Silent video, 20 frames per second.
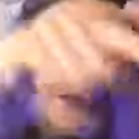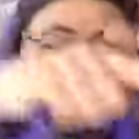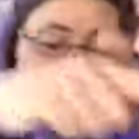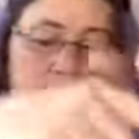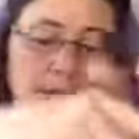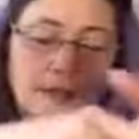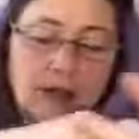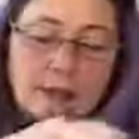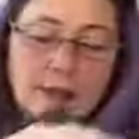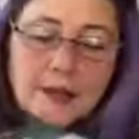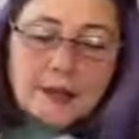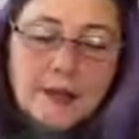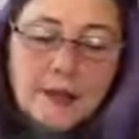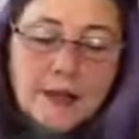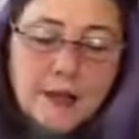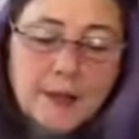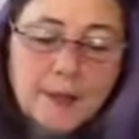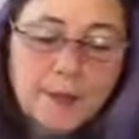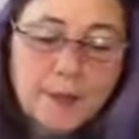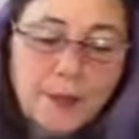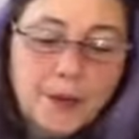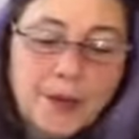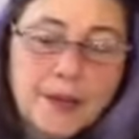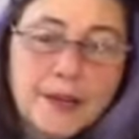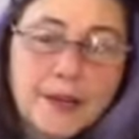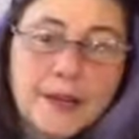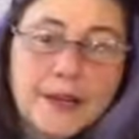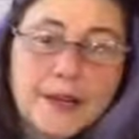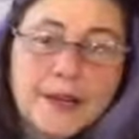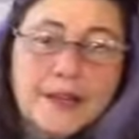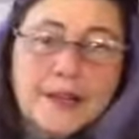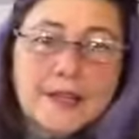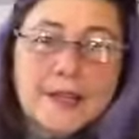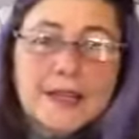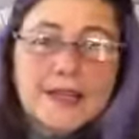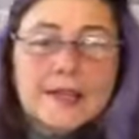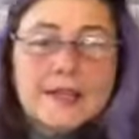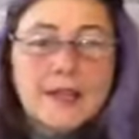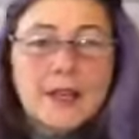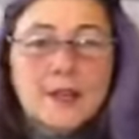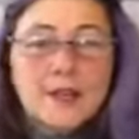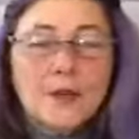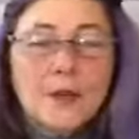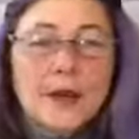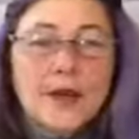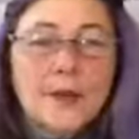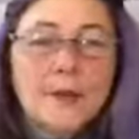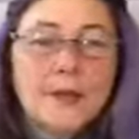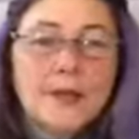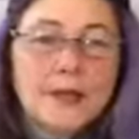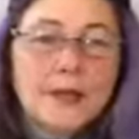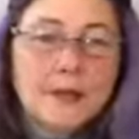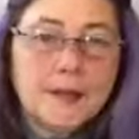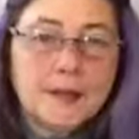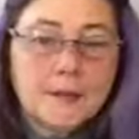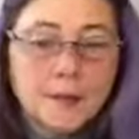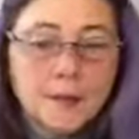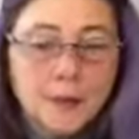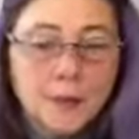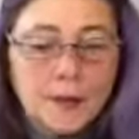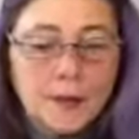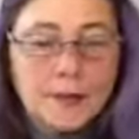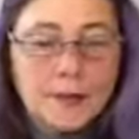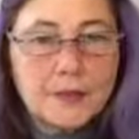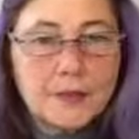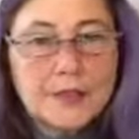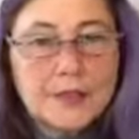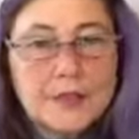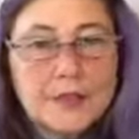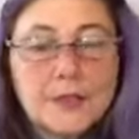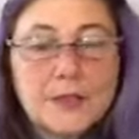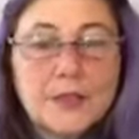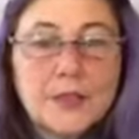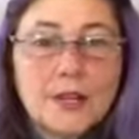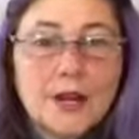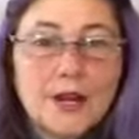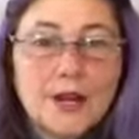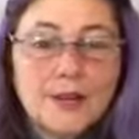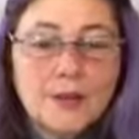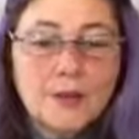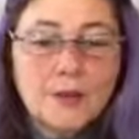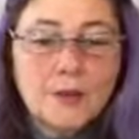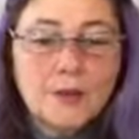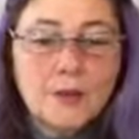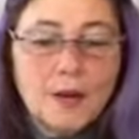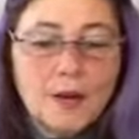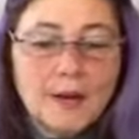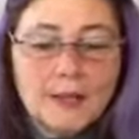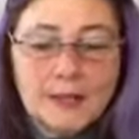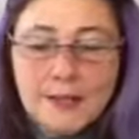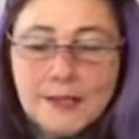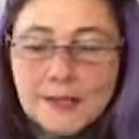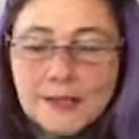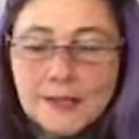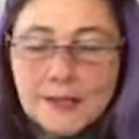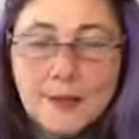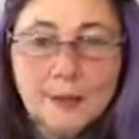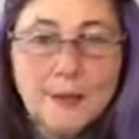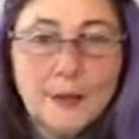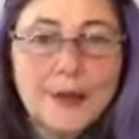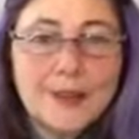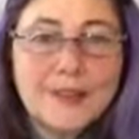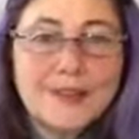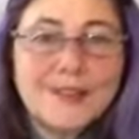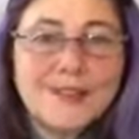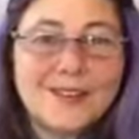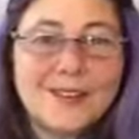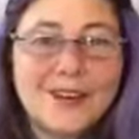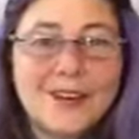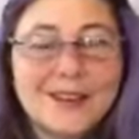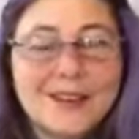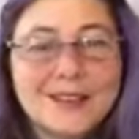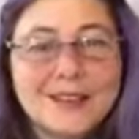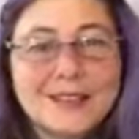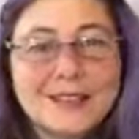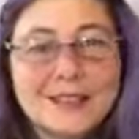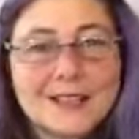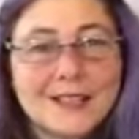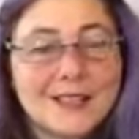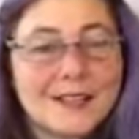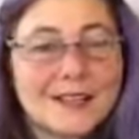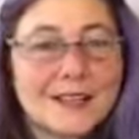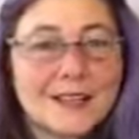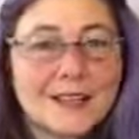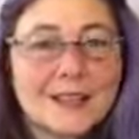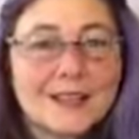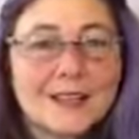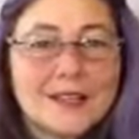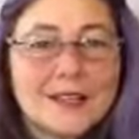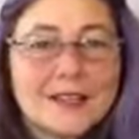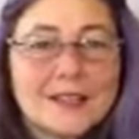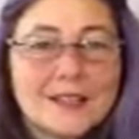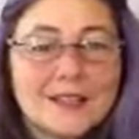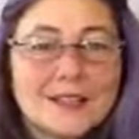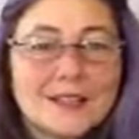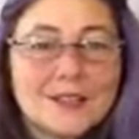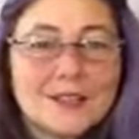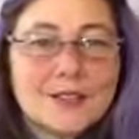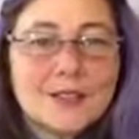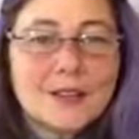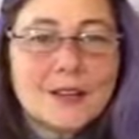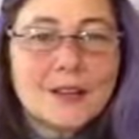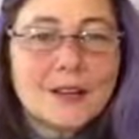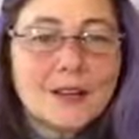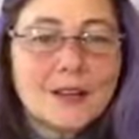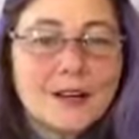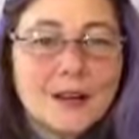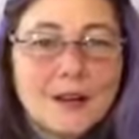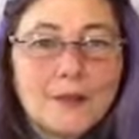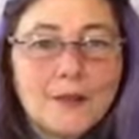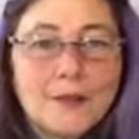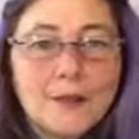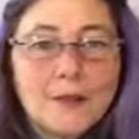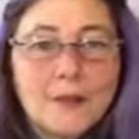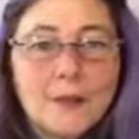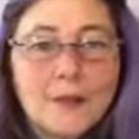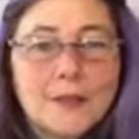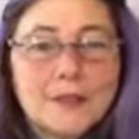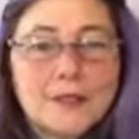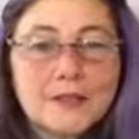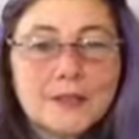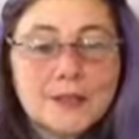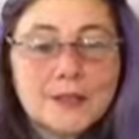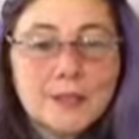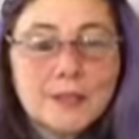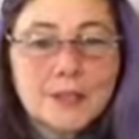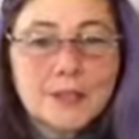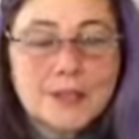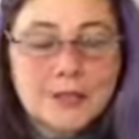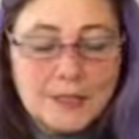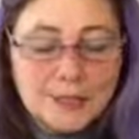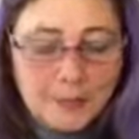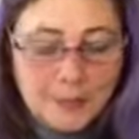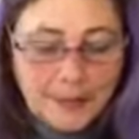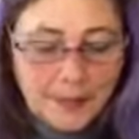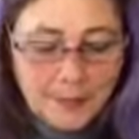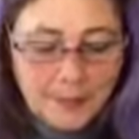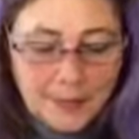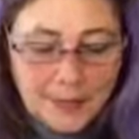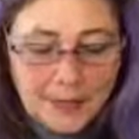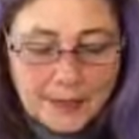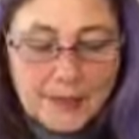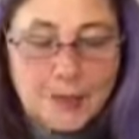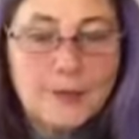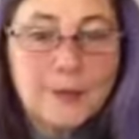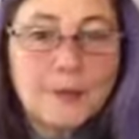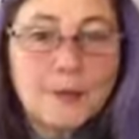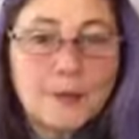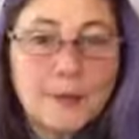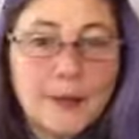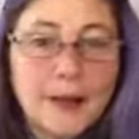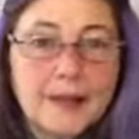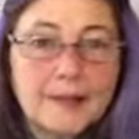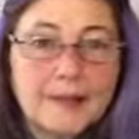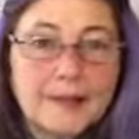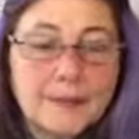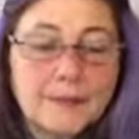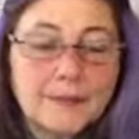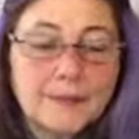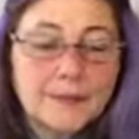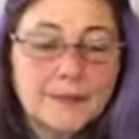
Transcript: one, boy, I can't tell you how many poor little senior dogs were walking in their brand new harness and just so uncomfortable because it was pushing them out of balance so badly.